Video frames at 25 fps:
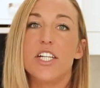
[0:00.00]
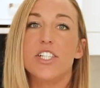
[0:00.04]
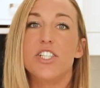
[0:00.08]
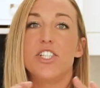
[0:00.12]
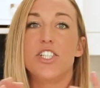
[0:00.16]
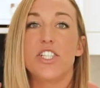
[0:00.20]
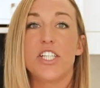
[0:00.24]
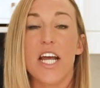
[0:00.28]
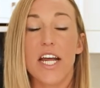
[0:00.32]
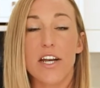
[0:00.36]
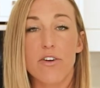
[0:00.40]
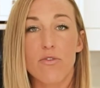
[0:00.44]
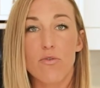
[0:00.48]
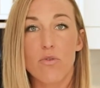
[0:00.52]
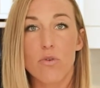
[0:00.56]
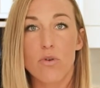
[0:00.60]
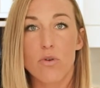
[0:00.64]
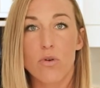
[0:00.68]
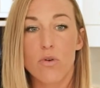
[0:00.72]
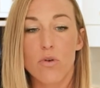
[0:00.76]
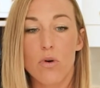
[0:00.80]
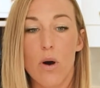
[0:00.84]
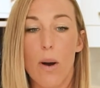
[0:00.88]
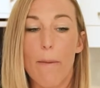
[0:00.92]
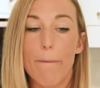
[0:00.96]

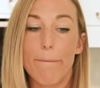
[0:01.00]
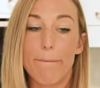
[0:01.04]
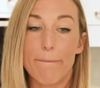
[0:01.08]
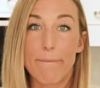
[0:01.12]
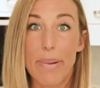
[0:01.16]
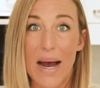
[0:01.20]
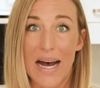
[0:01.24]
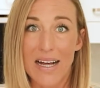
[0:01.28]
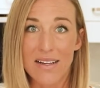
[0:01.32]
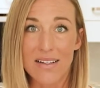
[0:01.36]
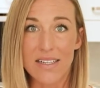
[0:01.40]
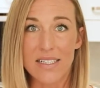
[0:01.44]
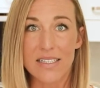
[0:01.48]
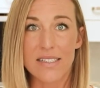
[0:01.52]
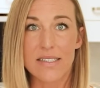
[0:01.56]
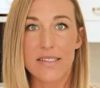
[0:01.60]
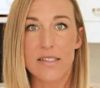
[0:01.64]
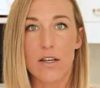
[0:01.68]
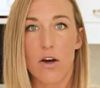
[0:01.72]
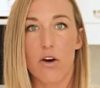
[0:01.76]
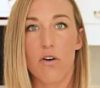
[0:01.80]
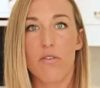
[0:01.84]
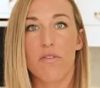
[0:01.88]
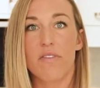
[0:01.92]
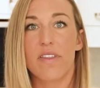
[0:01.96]
general balance
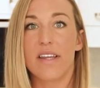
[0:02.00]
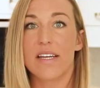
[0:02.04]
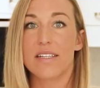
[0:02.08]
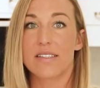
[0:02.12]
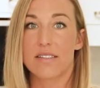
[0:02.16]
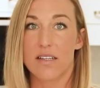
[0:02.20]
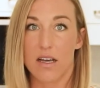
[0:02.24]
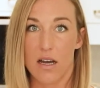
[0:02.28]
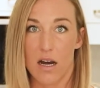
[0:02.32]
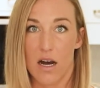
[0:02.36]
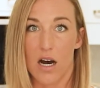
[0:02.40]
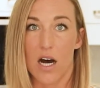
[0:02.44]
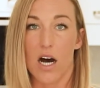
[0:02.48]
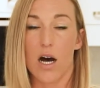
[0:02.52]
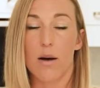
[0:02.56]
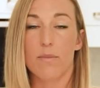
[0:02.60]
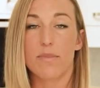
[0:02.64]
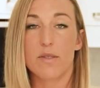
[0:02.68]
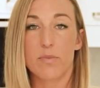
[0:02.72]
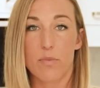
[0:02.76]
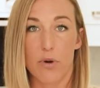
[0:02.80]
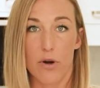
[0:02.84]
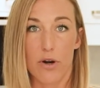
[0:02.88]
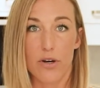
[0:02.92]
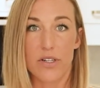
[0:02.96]
of this
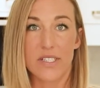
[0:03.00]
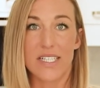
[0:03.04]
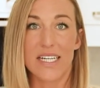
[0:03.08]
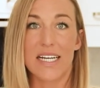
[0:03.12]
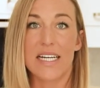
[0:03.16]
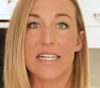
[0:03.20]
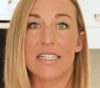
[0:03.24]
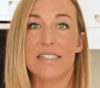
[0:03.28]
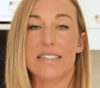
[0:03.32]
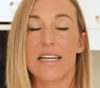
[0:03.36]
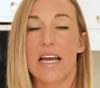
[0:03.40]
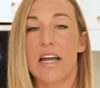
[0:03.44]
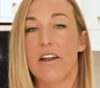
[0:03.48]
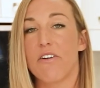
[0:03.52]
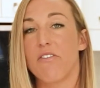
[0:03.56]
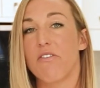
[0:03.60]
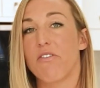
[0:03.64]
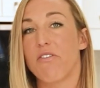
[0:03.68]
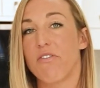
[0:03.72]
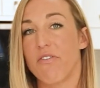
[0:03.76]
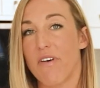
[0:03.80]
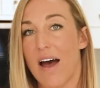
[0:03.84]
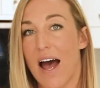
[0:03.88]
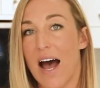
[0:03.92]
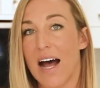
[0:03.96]
carbs, proteins, and
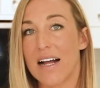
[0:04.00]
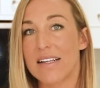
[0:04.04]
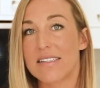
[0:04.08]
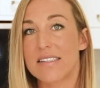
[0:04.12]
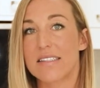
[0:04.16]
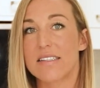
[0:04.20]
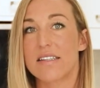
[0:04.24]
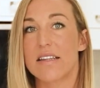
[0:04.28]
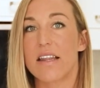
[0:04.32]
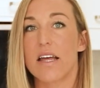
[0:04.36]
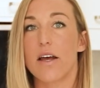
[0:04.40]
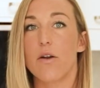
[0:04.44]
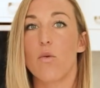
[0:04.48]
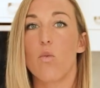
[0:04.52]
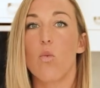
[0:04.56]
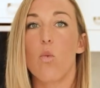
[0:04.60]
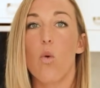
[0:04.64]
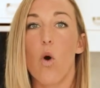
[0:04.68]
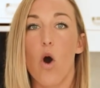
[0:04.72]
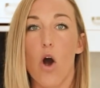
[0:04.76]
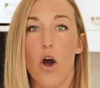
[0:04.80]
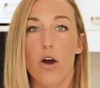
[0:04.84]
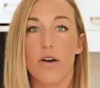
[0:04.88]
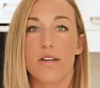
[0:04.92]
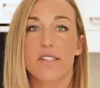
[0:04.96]
fats that
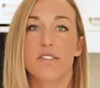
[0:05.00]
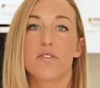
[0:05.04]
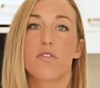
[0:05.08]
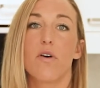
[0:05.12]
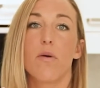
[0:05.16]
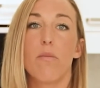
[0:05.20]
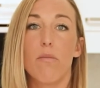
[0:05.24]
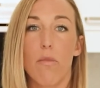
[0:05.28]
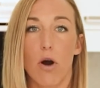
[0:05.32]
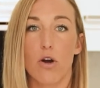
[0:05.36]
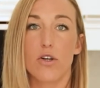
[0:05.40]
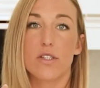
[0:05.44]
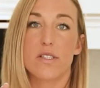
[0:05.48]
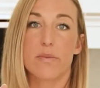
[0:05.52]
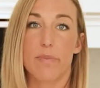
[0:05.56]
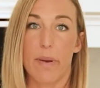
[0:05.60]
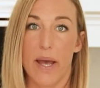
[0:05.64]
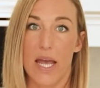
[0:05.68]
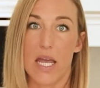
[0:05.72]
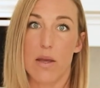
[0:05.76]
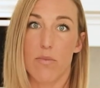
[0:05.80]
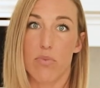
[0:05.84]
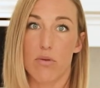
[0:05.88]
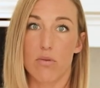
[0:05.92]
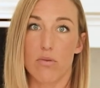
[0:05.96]
works for most
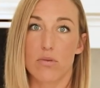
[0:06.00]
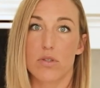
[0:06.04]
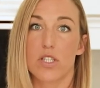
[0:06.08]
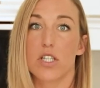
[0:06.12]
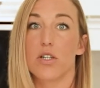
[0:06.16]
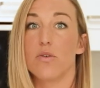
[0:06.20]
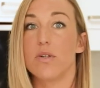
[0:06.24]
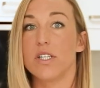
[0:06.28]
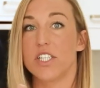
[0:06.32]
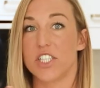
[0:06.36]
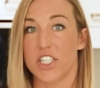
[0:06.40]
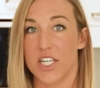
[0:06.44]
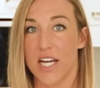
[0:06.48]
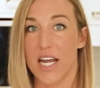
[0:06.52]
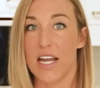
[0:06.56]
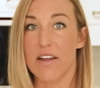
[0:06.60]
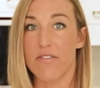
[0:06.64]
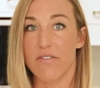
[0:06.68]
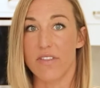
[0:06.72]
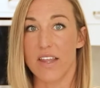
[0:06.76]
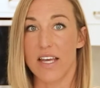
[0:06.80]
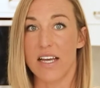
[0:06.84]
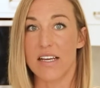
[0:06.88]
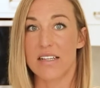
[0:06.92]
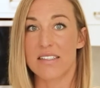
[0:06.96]
people to
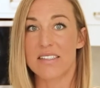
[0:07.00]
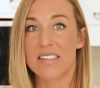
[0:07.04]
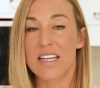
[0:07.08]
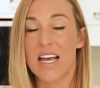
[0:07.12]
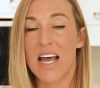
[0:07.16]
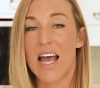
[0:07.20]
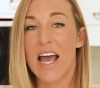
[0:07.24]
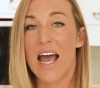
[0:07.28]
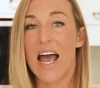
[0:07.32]
achieve this.